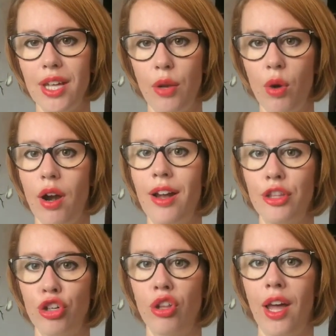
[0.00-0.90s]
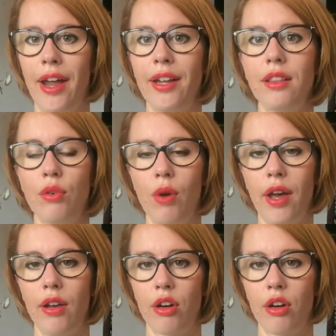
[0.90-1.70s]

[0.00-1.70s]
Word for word: that were underlying the way